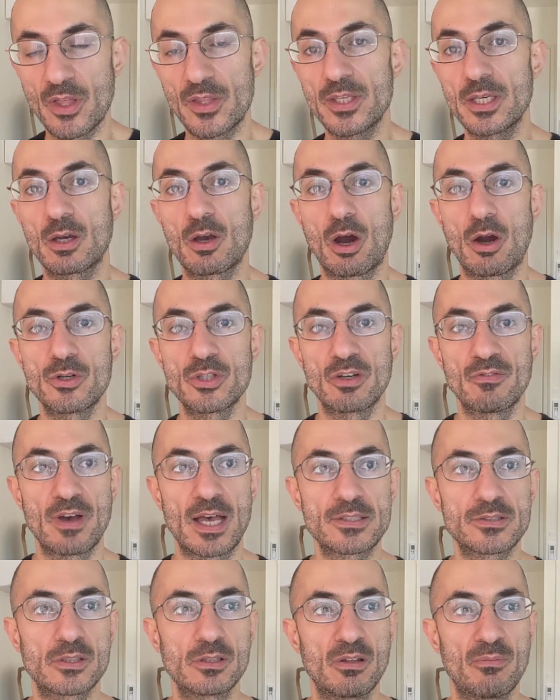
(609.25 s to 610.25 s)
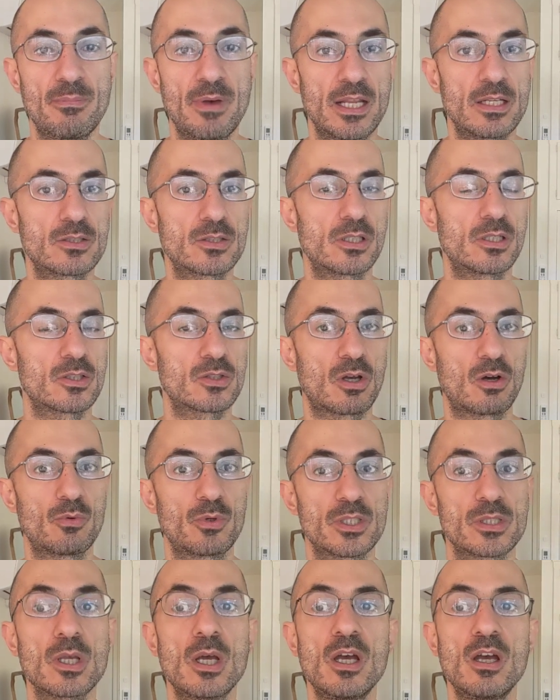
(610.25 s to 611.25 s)
I think cardiovascular medicine has
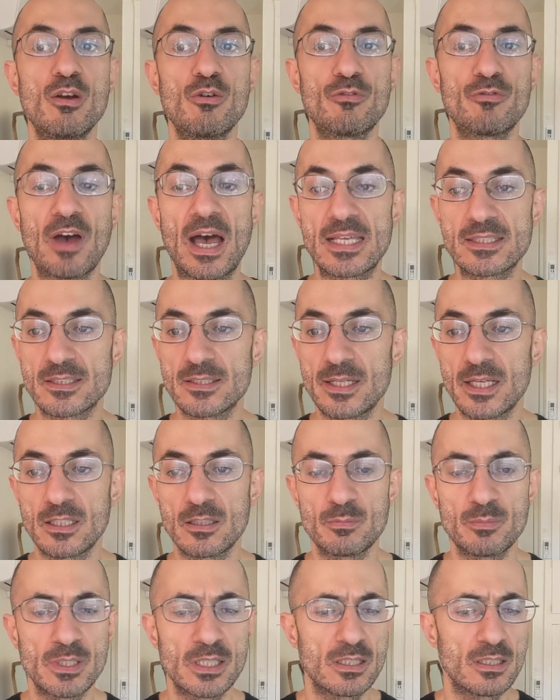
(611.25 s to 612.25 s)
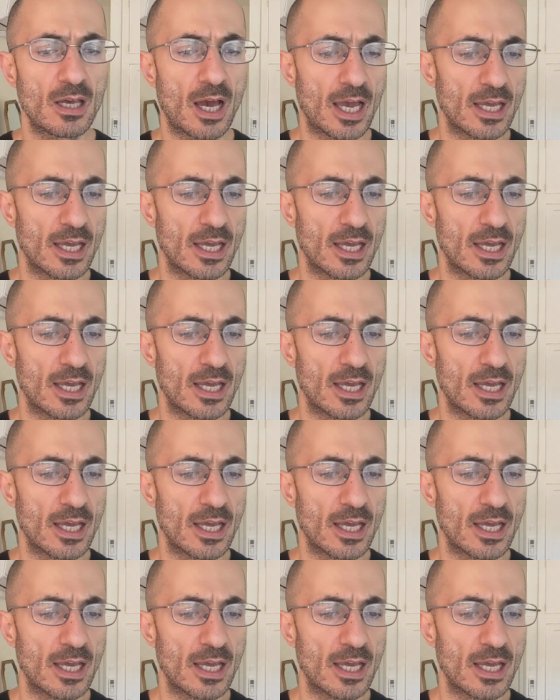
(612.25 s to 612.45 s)
always fascinated me.